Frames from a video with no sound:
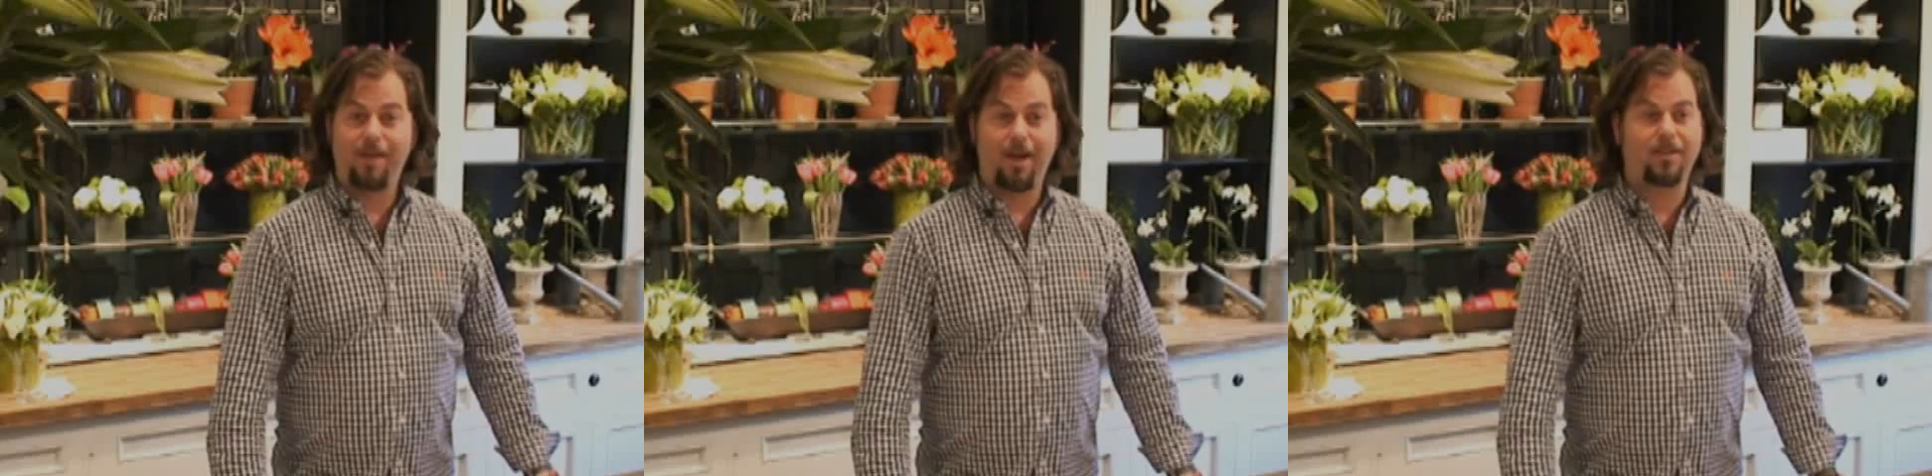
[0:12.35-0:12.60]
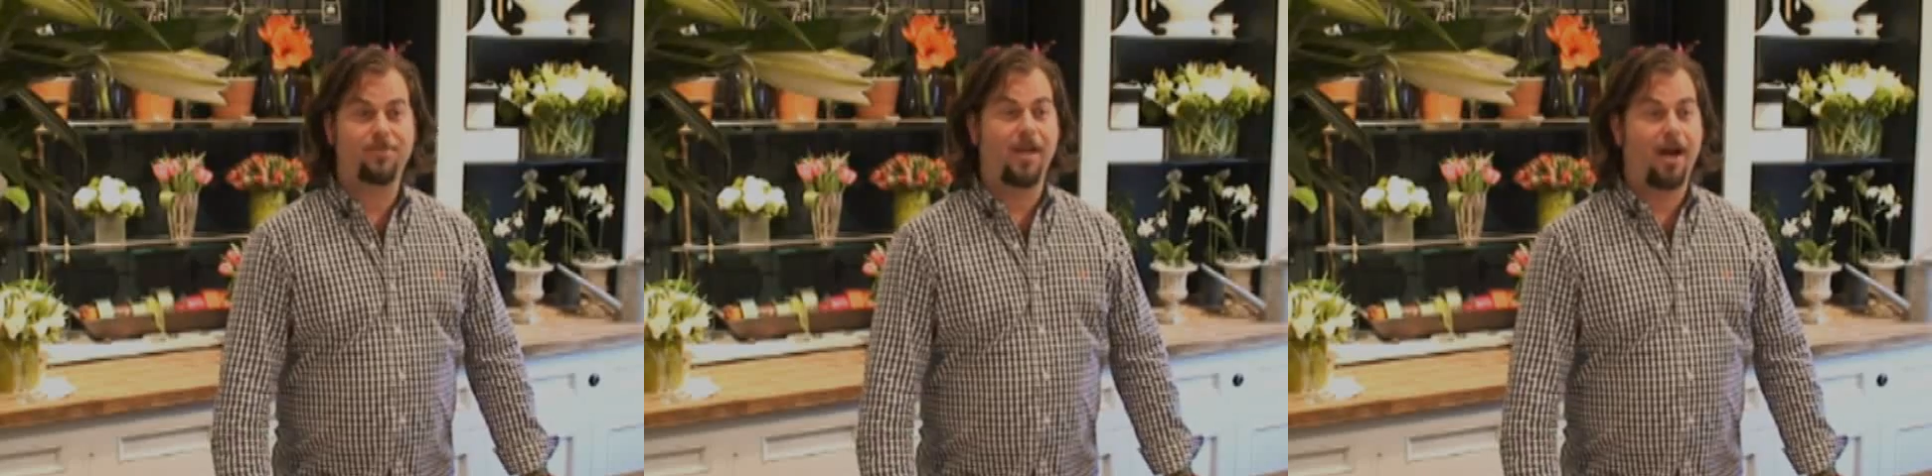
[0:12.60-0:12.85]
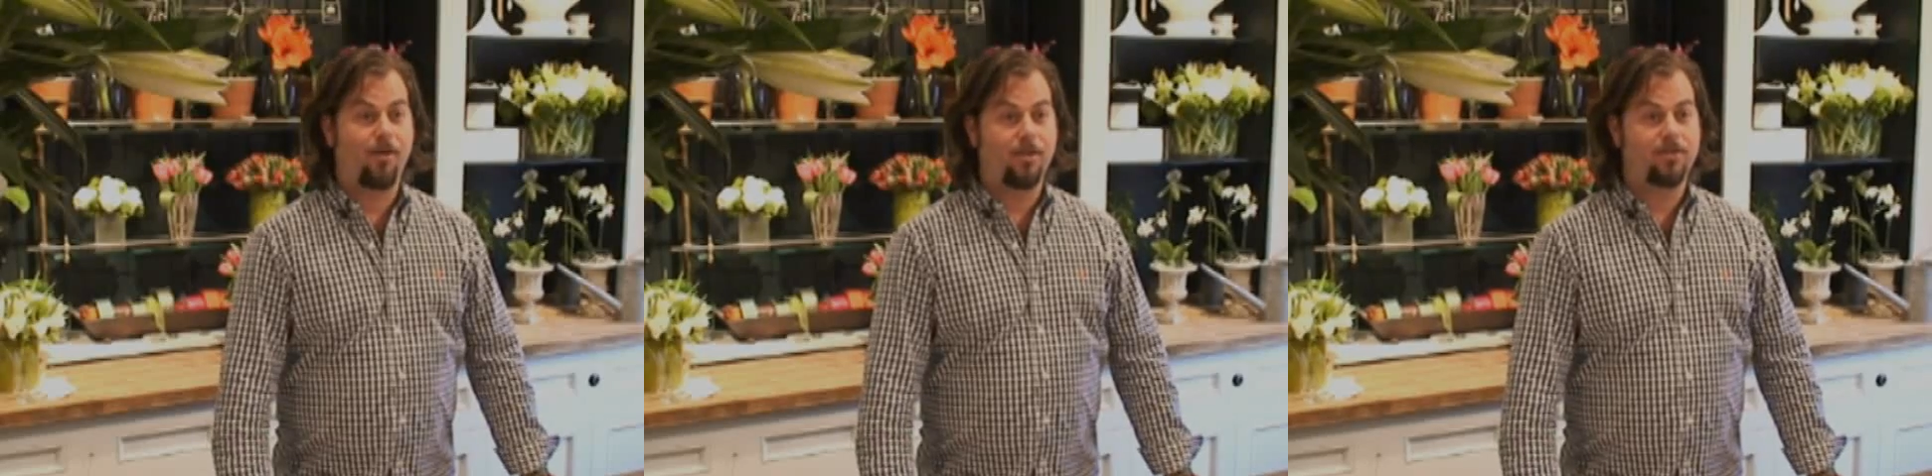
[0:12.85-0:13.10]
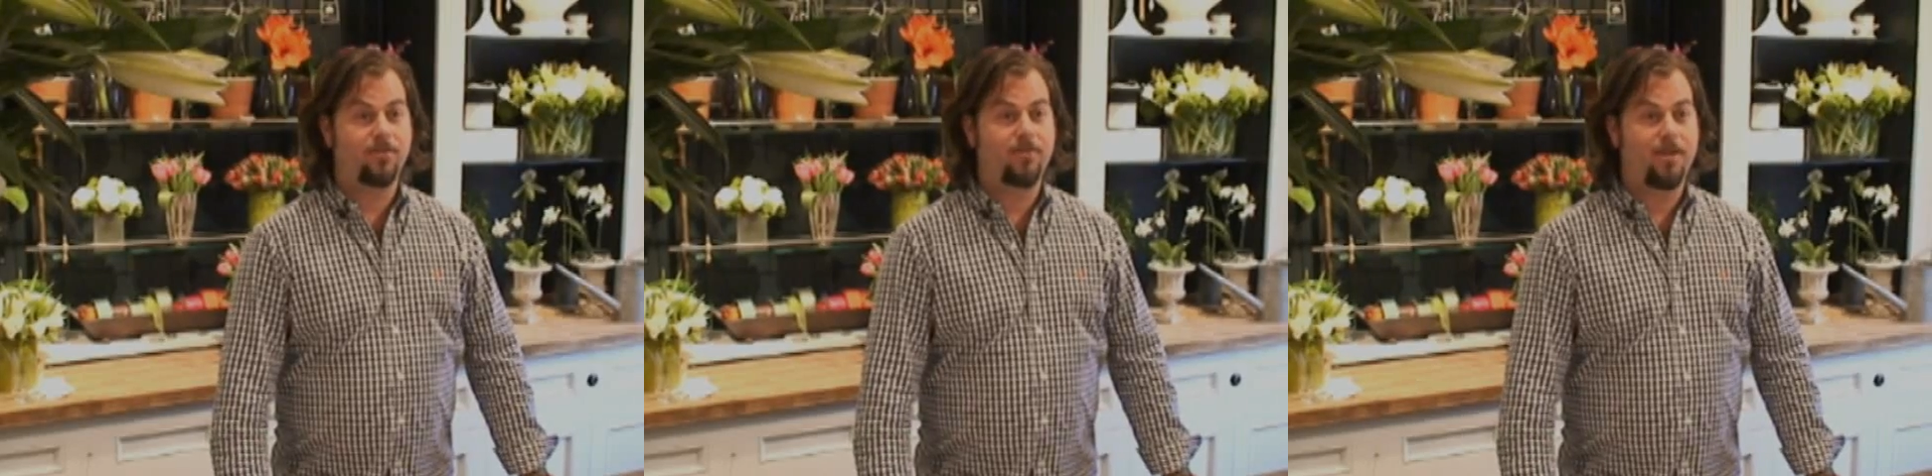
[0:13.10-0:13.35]
Cox
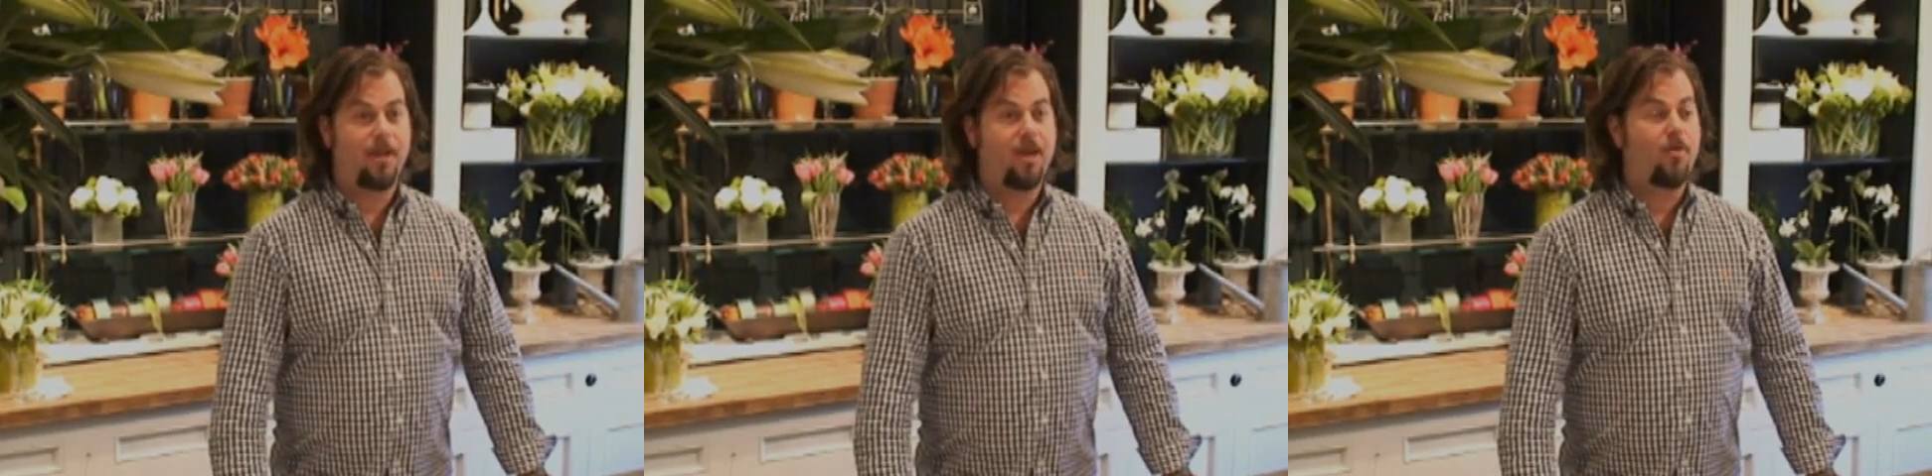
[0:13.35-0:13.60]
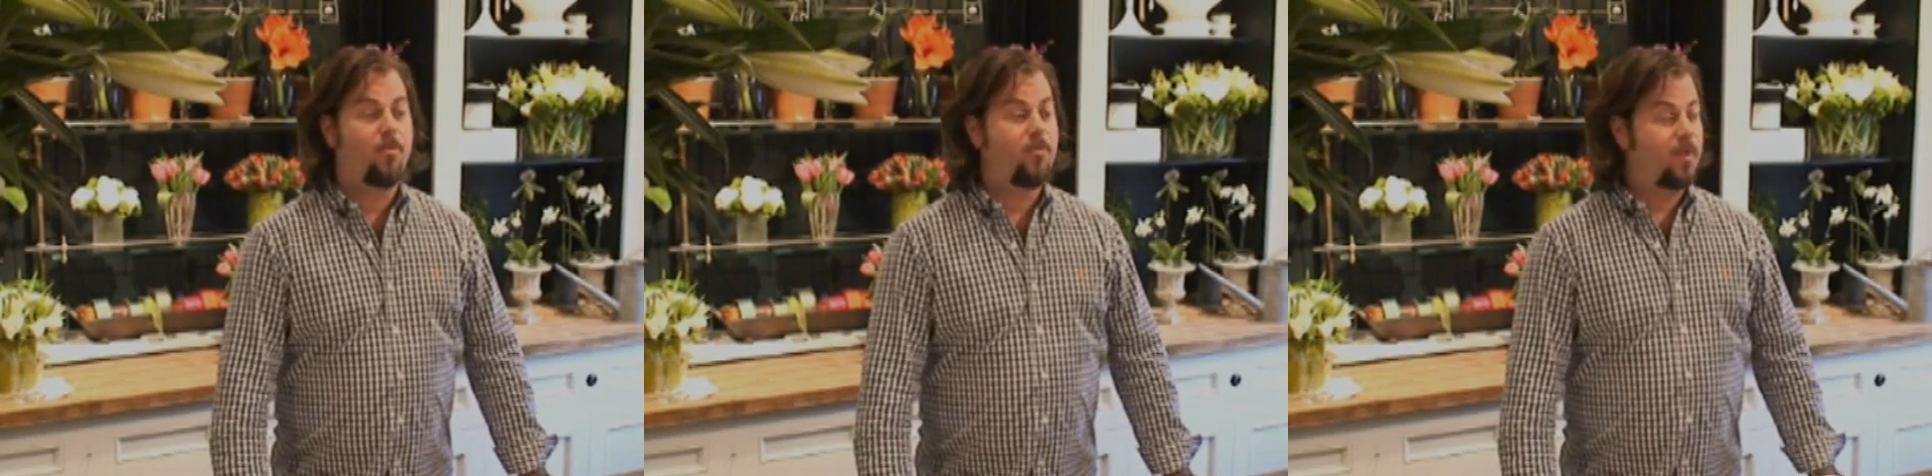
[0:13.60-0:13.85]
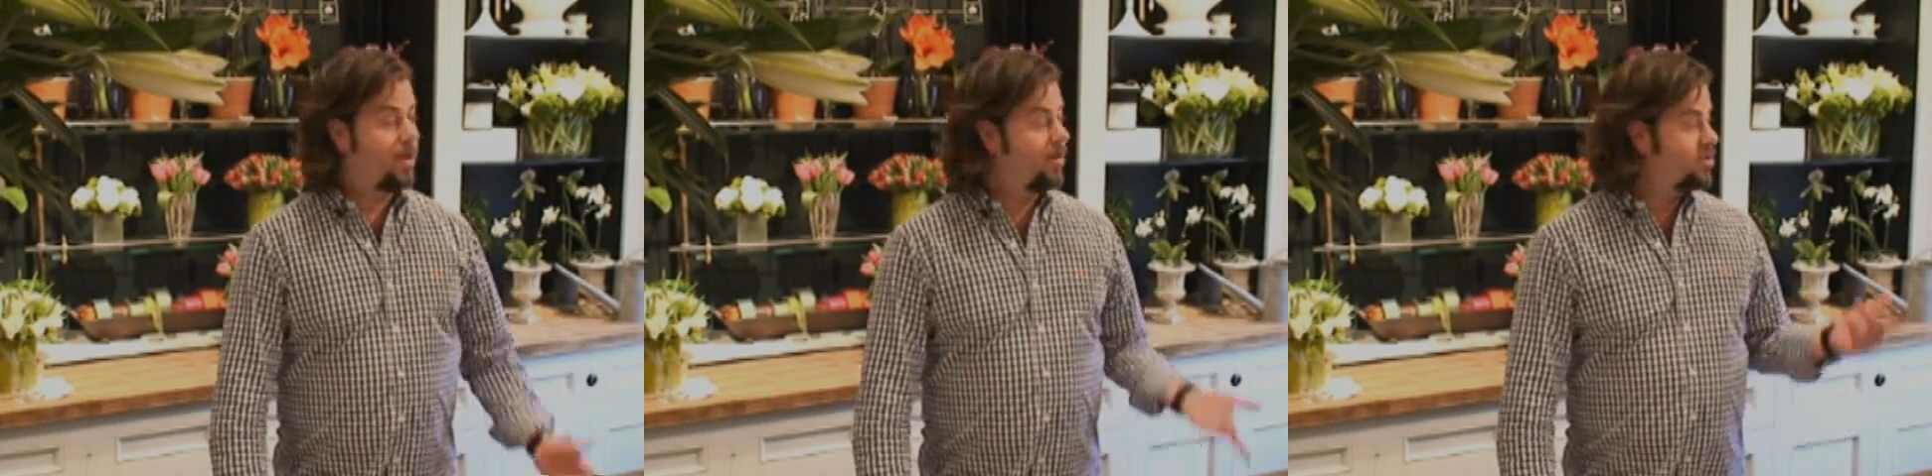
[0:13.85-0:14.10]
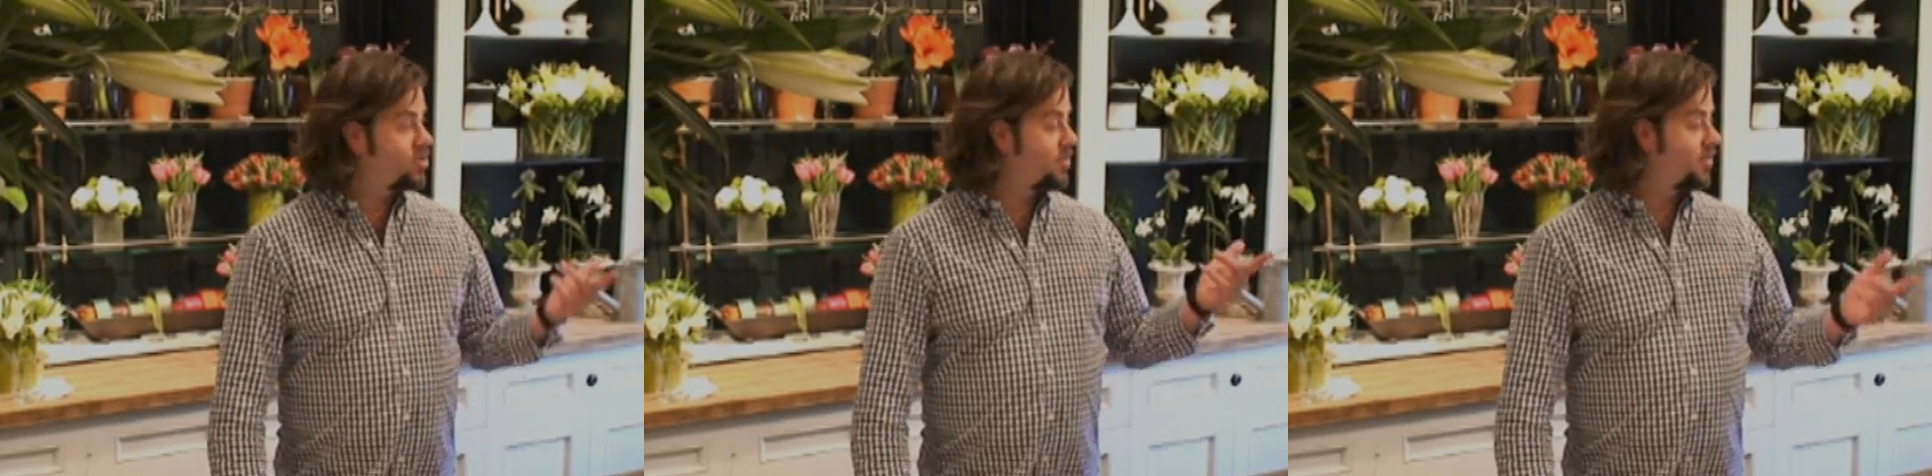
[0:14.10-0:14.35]
Flowers. We've been
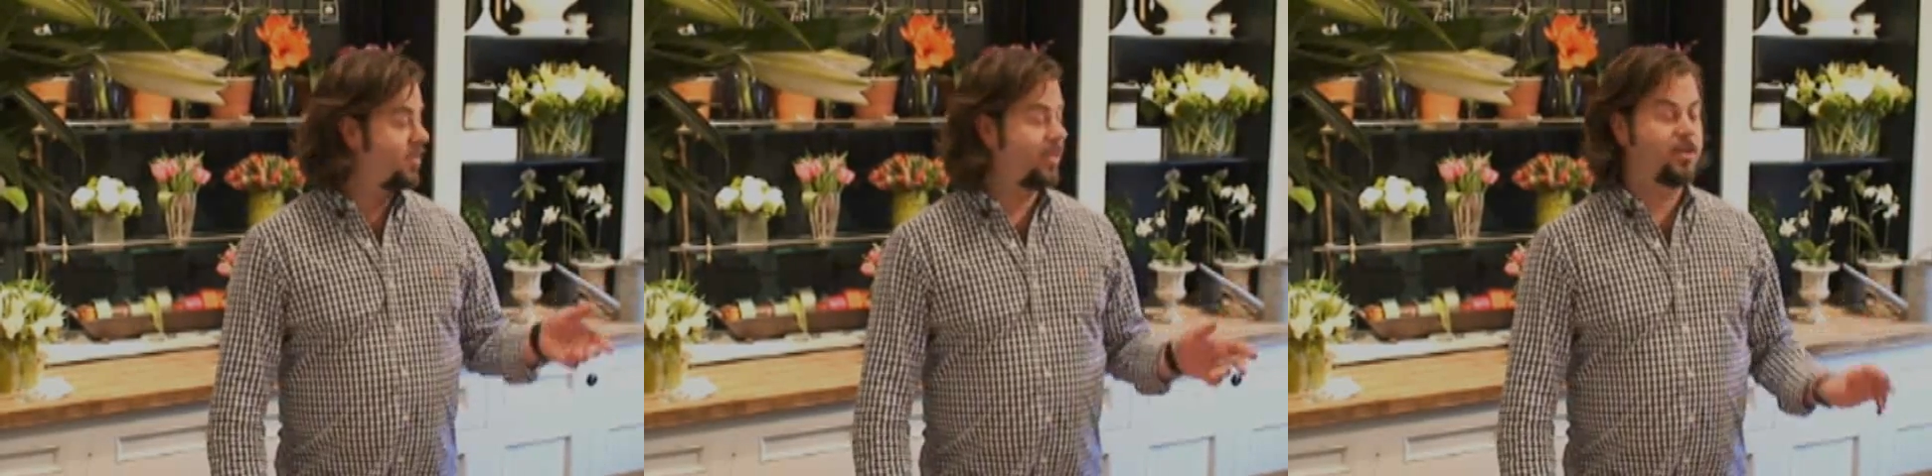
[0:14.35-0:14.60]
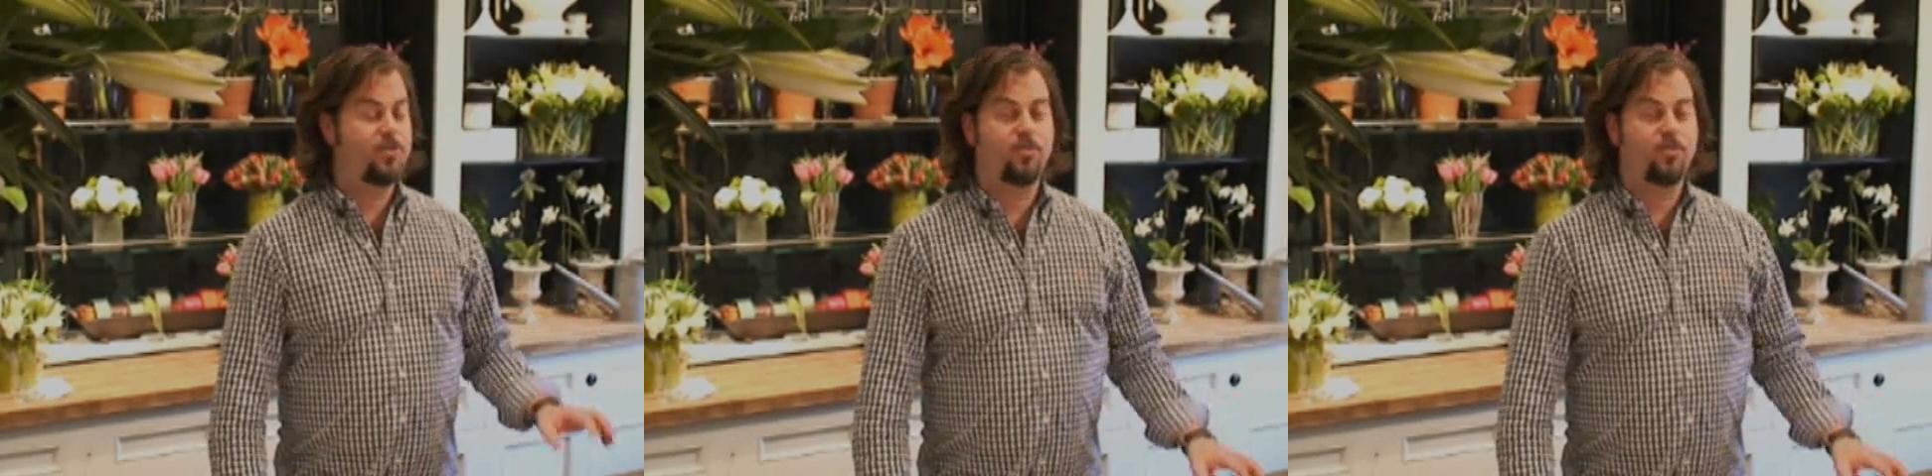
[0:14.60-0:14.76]
here in German Village